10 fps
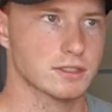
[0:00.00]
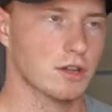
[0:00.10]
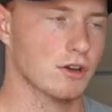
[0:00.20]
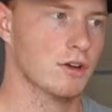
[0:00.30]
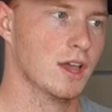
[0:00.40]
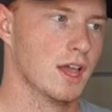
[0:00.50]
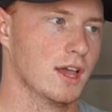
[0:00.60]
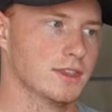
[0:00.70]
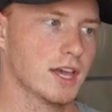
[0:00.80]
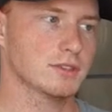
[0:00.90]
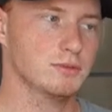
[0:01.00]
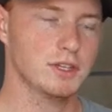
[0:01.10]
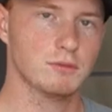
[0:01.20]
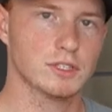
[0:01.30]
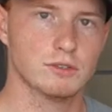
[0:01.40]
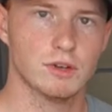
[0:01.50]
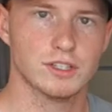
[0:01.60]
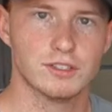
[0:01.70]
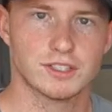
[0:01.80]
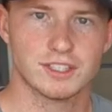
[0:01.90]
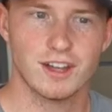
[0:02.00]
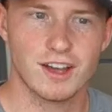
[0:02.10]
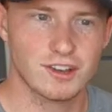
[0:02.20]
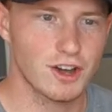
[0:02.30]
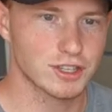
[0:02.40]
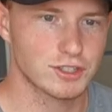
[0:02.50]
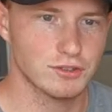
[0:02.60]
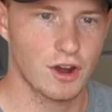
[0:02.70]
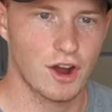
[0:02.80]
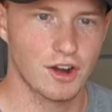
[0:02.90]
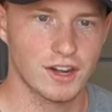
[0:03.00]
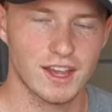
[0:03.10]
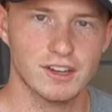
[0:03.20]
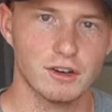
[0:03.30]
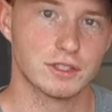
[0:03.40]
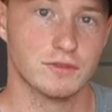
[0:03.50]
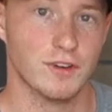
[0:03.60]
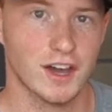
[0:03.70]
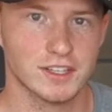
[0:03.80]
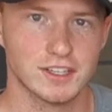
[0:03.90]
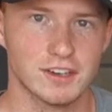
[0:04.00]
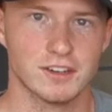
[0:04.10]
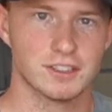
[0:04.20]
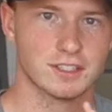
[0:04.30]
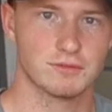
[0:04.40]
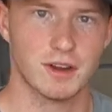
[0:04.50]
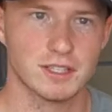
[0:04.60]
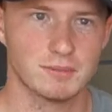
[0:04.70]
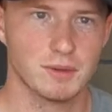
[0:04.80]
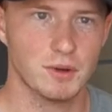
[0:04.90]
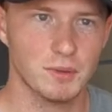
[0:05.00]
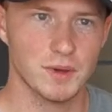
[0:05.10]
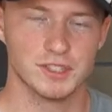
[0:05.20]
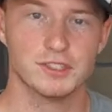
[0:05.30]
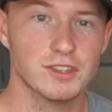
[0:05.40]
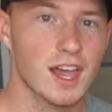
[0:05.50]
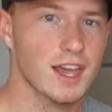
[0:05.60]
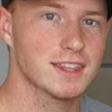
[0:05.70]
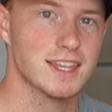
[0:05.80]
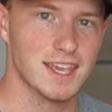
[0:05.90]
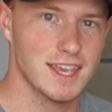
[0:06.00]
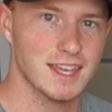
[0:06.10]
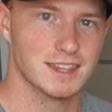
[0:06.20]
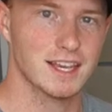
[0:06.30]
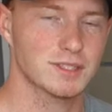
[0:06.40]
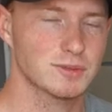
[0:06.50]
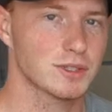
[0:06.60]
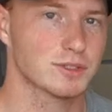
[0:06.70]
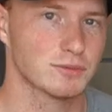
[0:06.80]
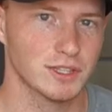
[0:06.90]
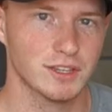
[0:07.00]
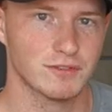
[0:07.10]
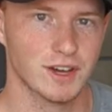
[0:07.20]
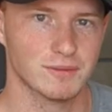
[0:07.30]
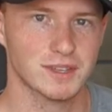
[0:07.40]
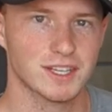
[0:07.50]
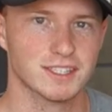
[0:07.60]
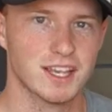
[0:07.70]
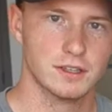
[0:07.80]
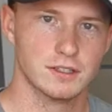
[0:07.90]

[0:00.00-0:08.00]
So that's really what you want to do, is just not go out too hard. I know it's fun to, you know, just race people, but do that at the end. That's where it's really fun, because